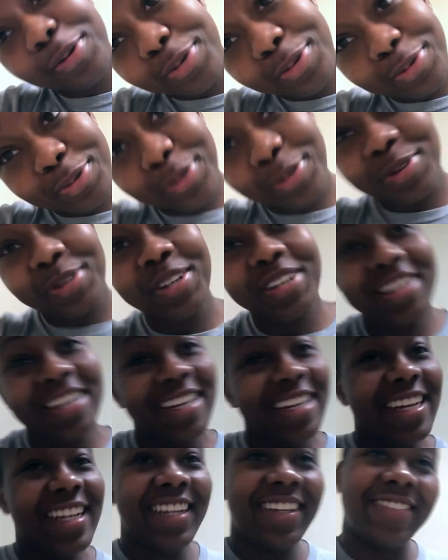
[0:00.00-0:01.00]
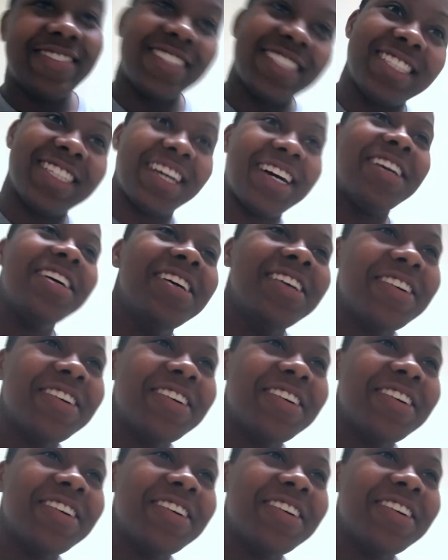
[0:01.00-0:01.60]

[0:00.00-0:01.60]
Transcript: Let me stop.